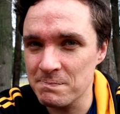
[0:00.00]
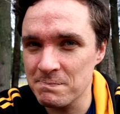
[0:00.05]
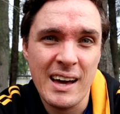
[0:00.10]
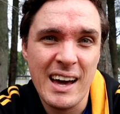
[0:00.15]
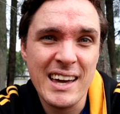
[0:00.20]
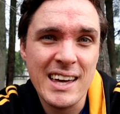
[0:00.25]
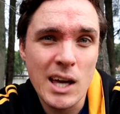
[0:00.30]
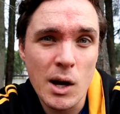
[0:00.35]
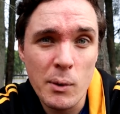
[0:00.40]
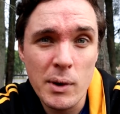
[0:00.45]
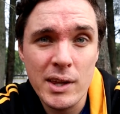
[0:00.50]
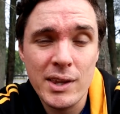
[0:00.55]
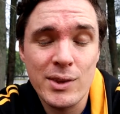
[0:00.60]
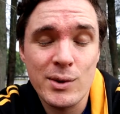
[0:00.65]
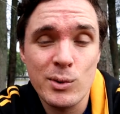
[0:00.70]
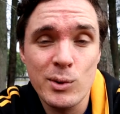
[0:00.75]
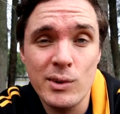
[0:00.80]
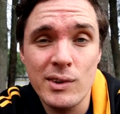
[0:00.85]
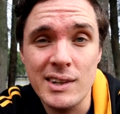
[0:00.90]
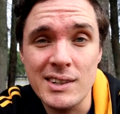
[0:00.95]
And going
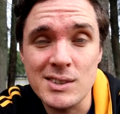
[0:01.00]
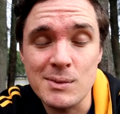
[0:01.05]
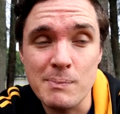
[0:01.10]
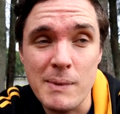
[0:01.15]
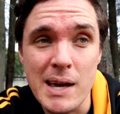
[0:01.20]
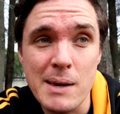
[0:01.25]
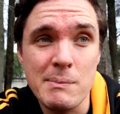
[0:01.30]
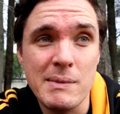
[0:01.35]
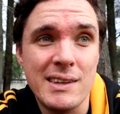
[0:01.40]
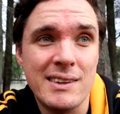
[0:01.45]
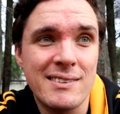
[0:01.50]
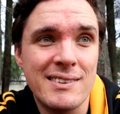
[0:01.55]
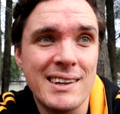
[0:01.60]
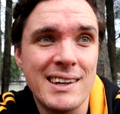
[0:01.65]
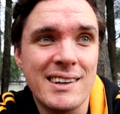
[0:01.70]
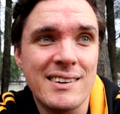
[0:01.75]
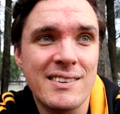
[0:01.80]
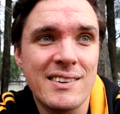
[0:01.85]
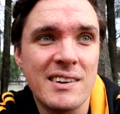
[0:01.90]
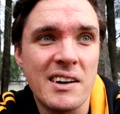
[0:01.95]
through this made me
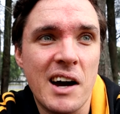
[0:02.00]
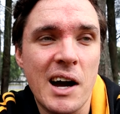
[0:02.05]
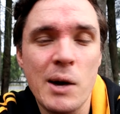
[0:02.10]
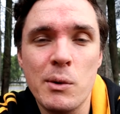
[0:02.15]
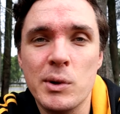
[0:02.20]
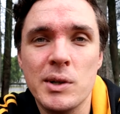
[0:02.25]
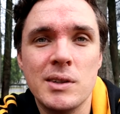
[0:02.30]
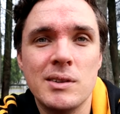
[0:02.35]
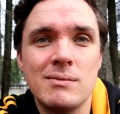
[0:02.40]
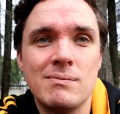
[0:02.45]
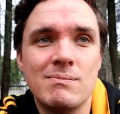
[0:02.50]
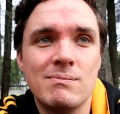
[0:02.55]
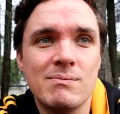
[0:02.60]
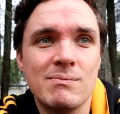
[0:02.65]
think that I would